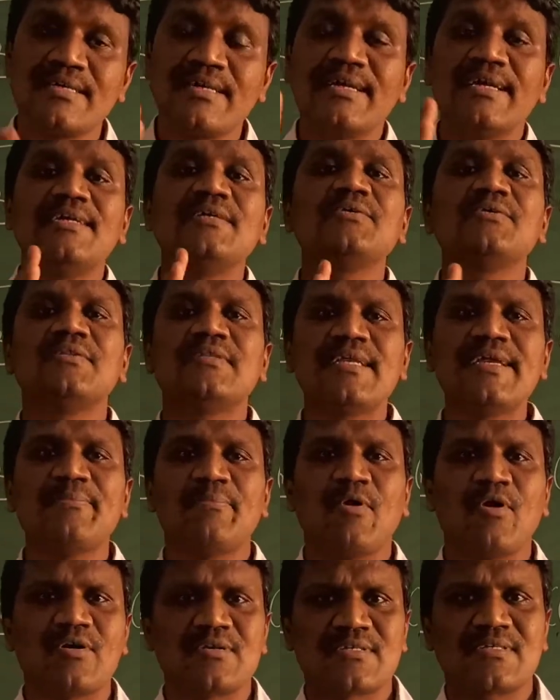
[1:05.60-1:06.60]
into 3
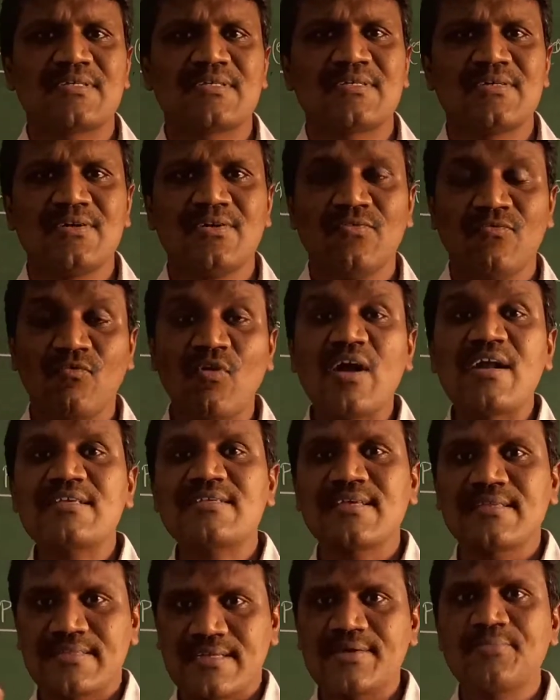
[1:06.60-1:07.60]
parts, what is
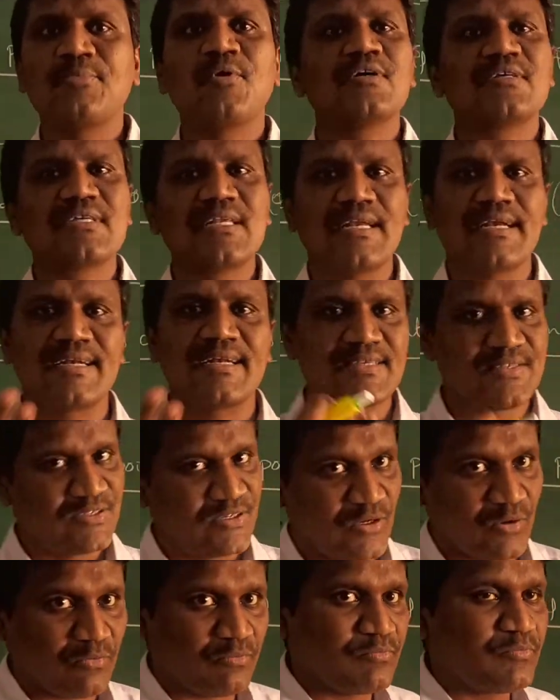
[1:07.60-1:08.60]
the 3 parts? Let us see
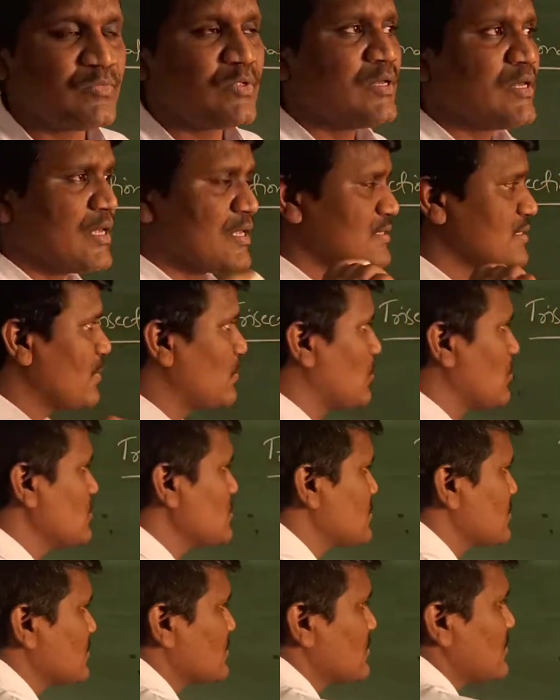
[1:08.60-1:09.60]
now.
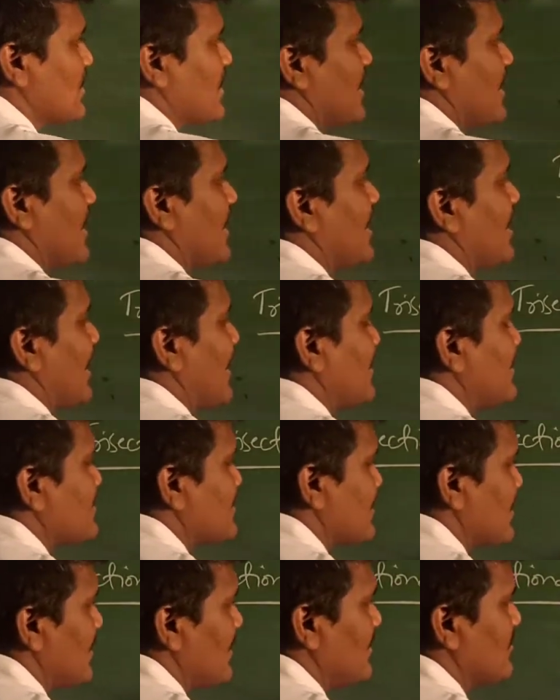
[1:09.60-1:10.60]
Suppose a line is
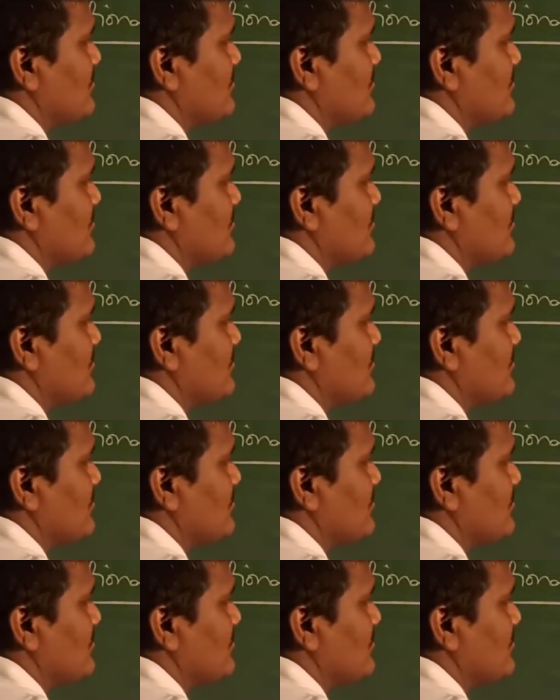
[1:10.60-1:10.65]
there,